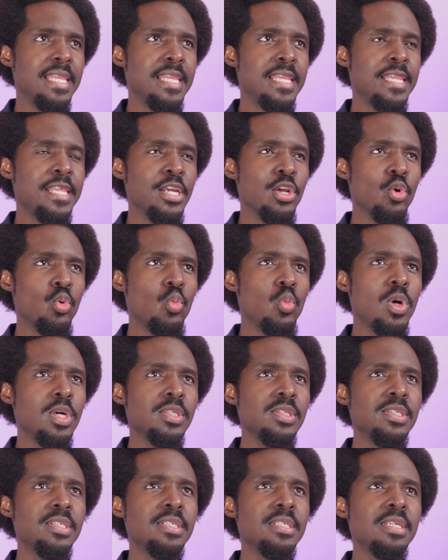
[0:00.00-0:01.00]
there
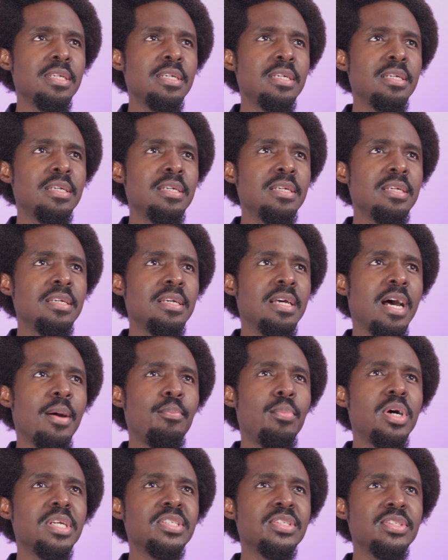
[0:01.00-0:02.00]
was a
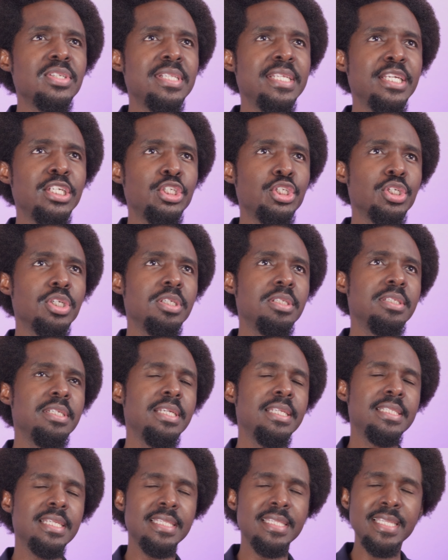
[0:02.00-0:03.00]
postulation
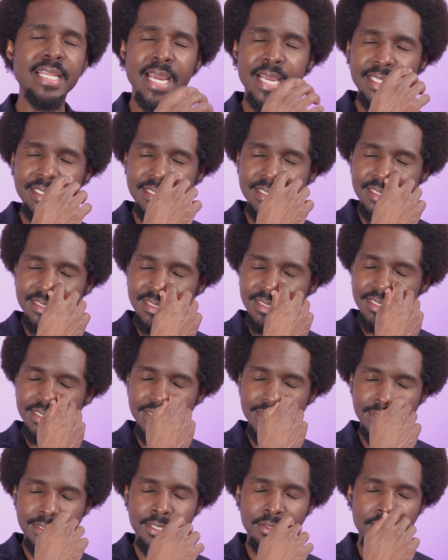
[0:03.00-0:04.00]
in the
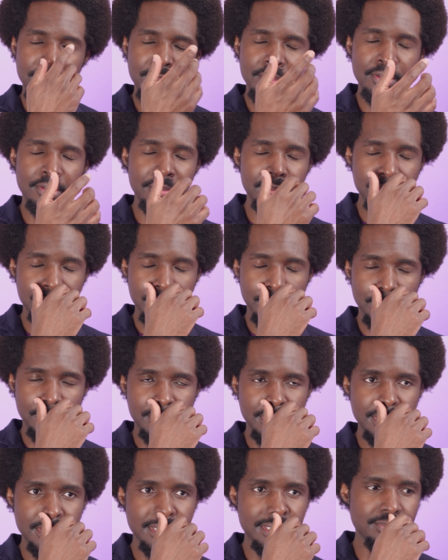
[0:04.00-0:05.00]

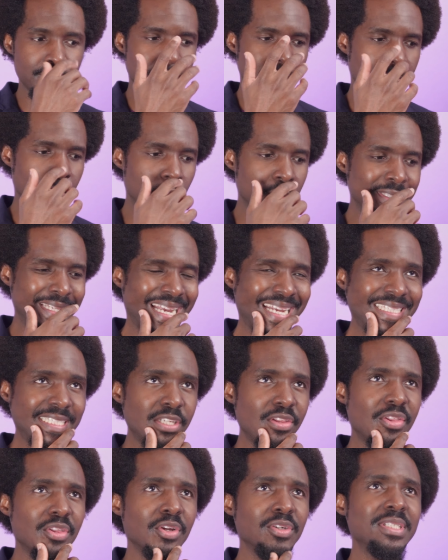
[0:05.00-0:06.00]
1930s, about
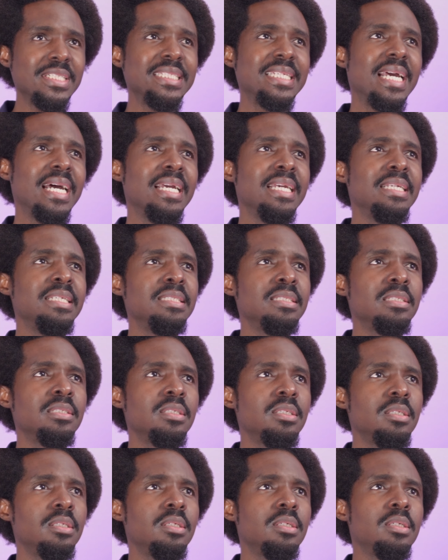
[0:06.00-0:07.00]
1939,
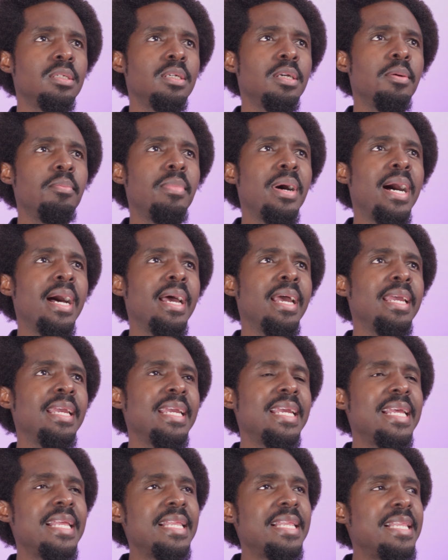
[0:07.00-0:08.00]

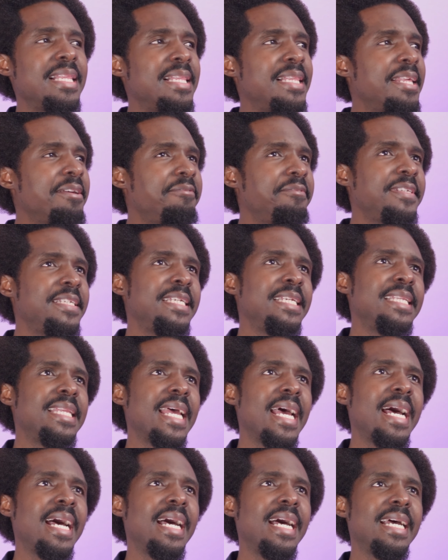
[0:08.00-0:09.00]
by
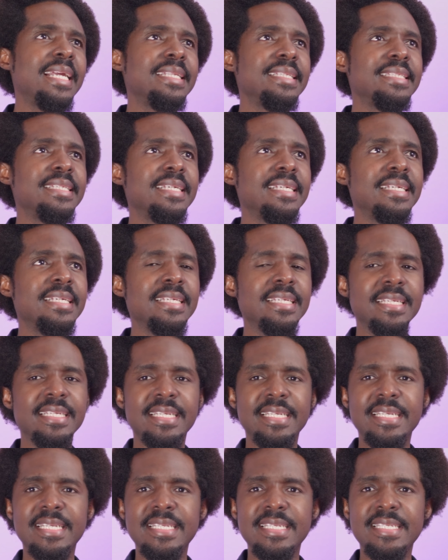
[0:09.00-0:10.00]
Levine and
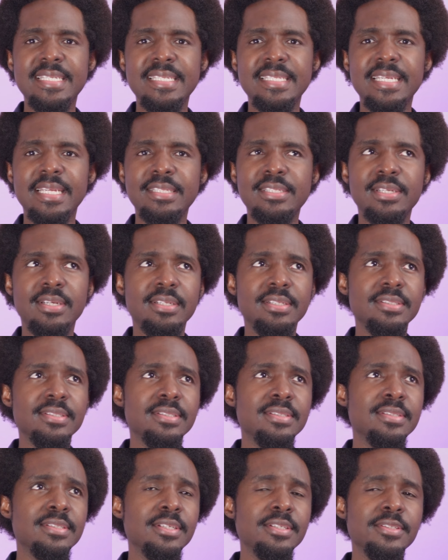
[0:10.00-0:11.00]
Stetson,
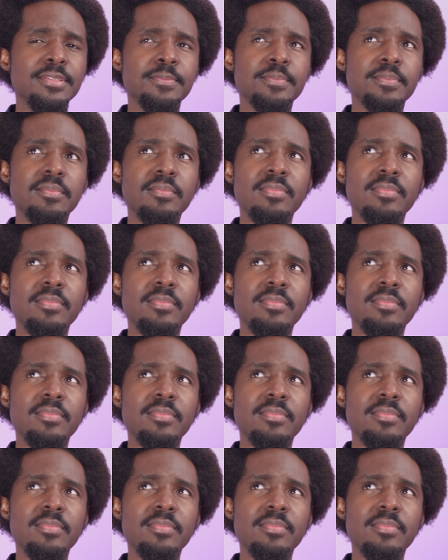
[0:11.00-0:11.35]
Stetson,